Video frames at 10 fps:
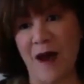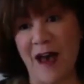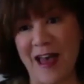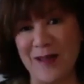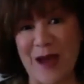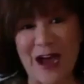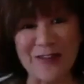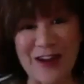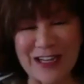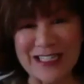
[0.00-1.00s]
my
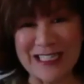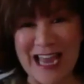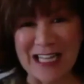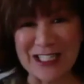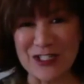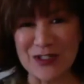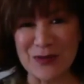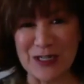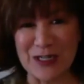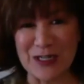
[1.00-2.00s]
background as a casting
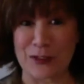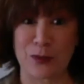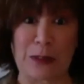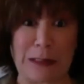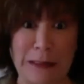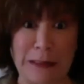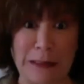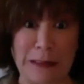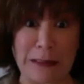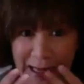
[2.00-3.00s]
director for 20
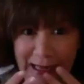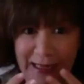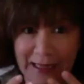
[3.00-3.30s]
years.